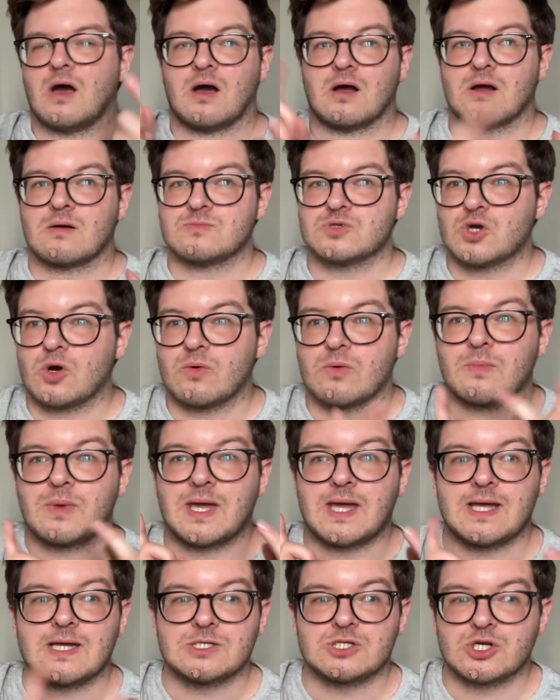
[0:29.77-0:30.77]
come shop with
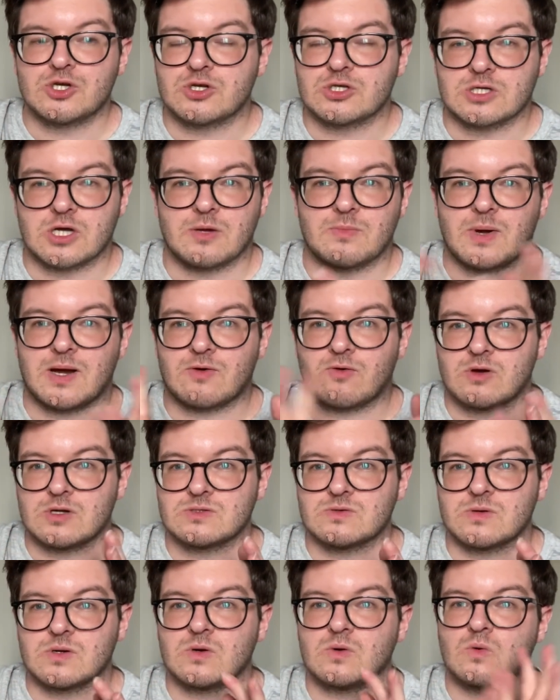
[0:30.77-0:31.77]
me, too good to go bag,
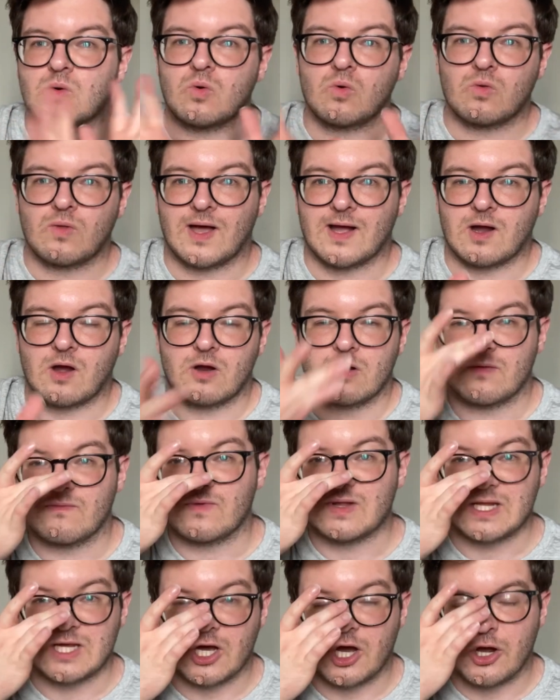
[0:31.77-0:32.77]
grocery haul, all that kind of
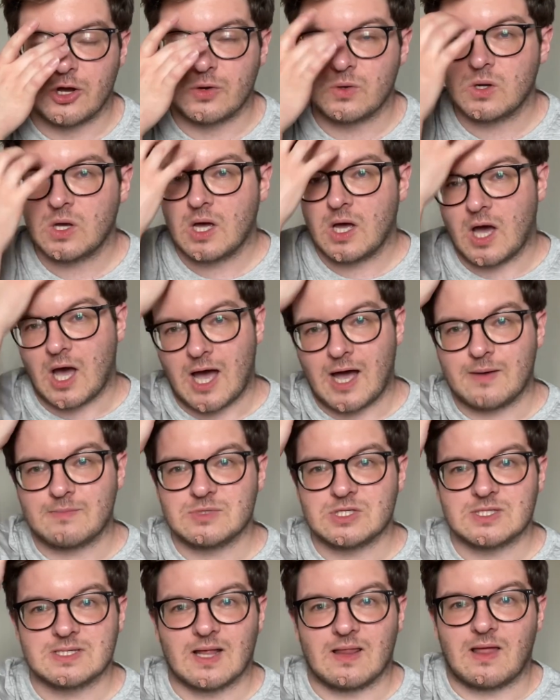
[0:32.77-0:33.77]
video,
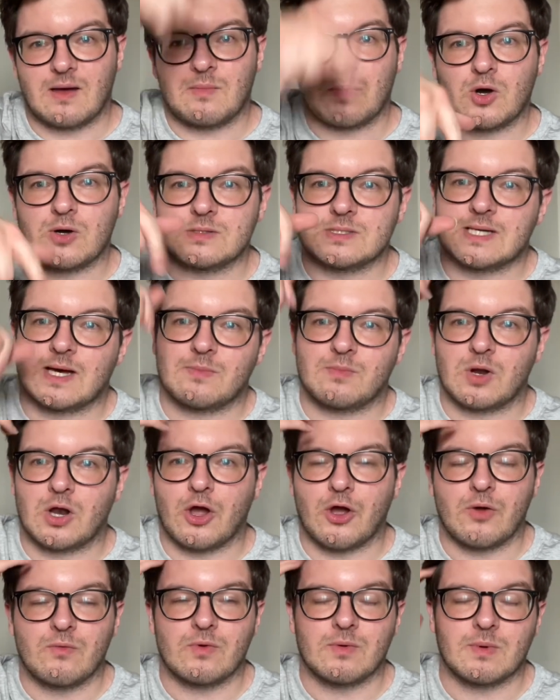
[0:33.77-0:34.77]
just click that button down below
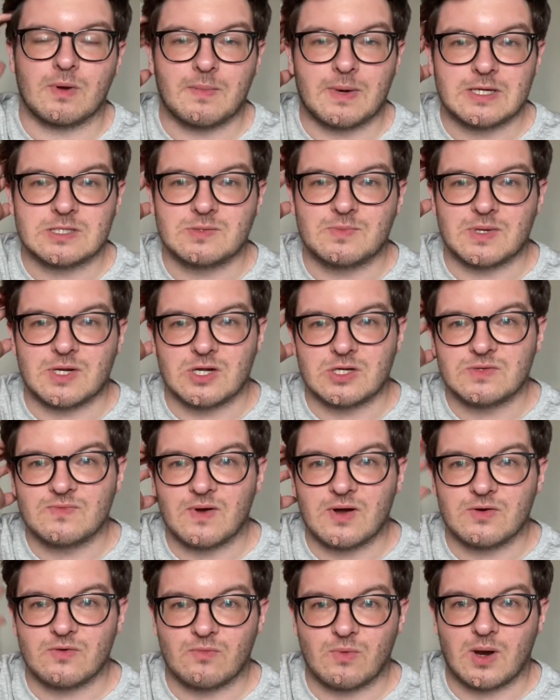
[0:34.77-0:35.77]
and ring my bell to be
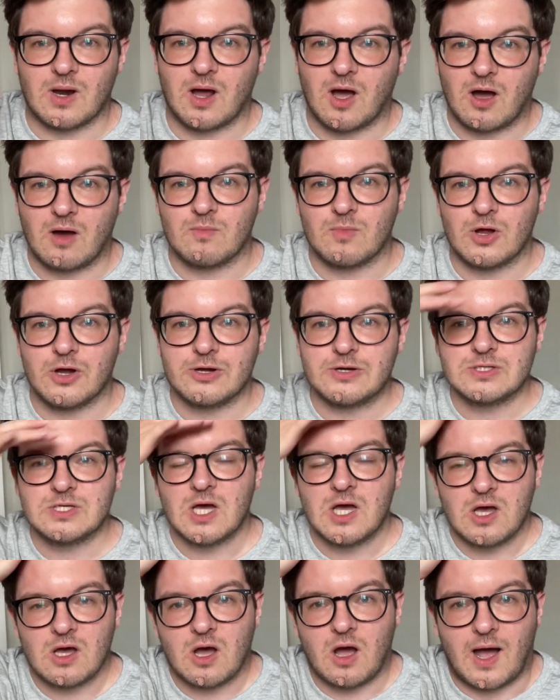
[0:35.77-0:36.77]
notified of when I upload.
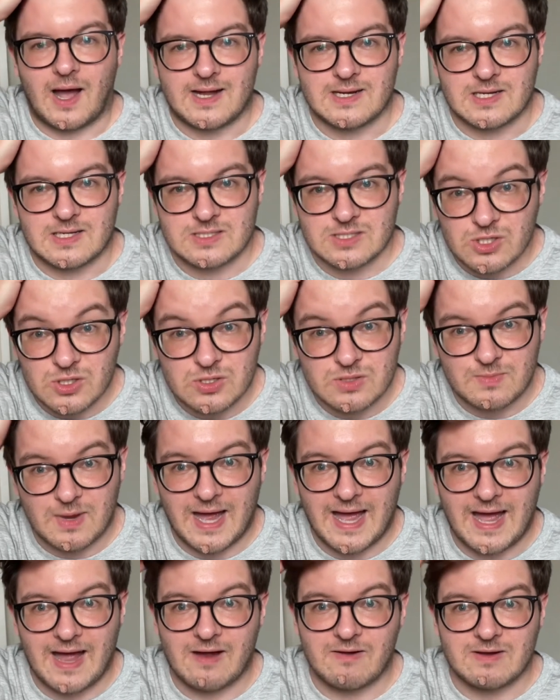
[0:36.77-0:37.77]
And excuse my
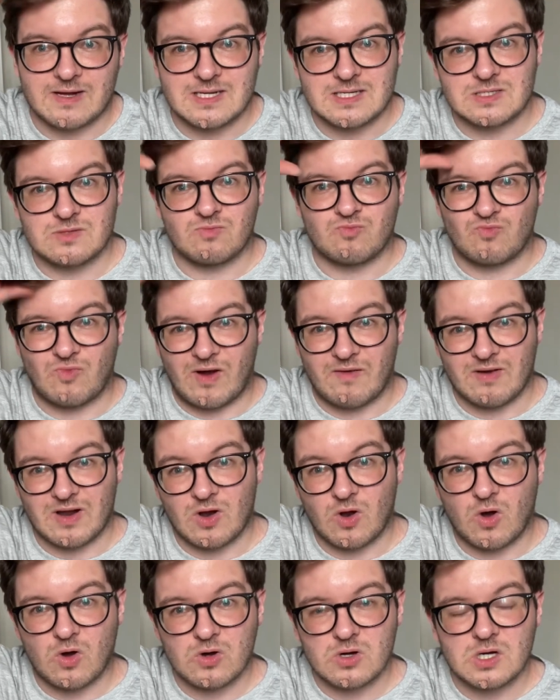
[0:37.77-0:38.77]
hair, it's very
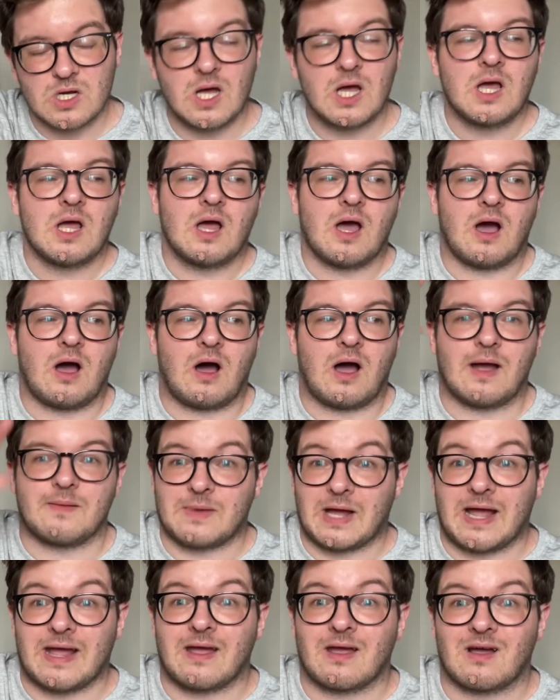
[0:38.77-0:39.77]
long. I'm
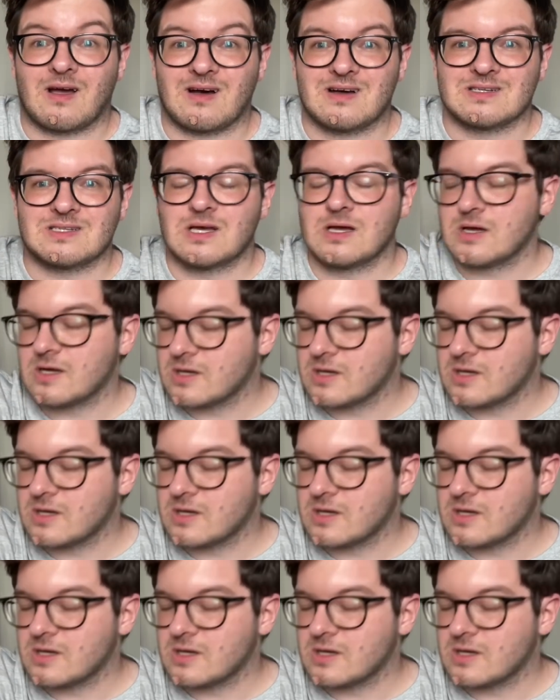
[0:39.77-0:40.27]
getting it cut